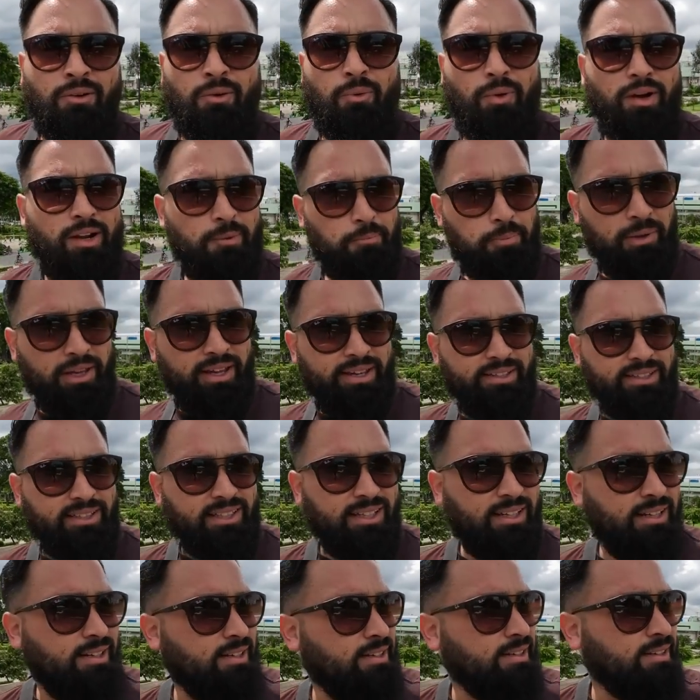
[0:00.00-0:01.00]
What a
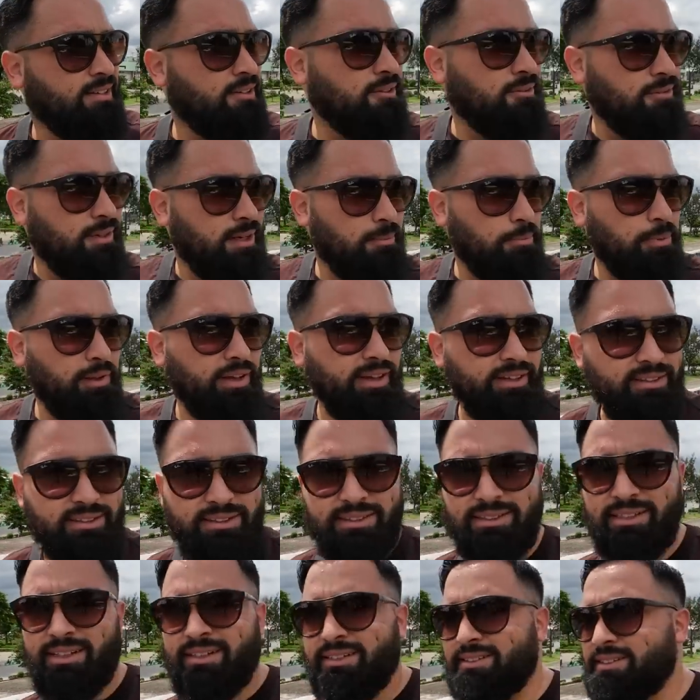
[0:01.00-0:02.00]
place! What a
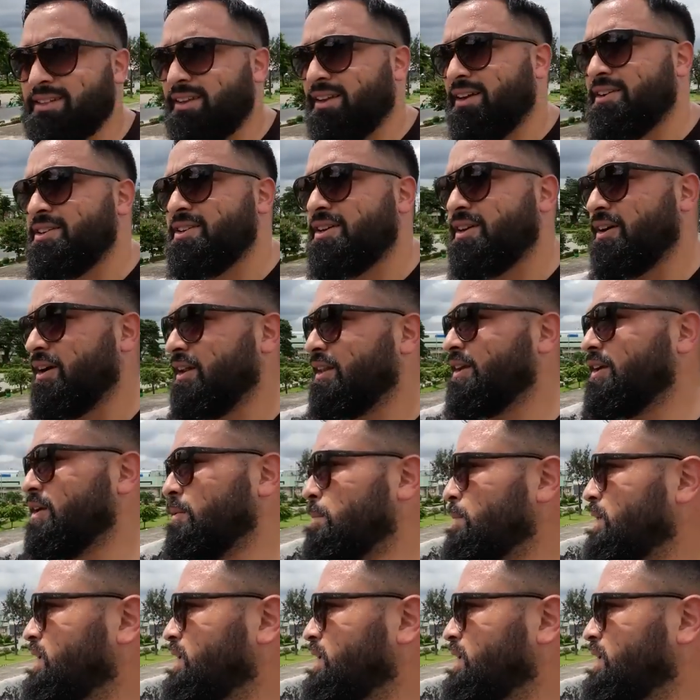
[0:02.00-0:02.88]
place! So there you go, a little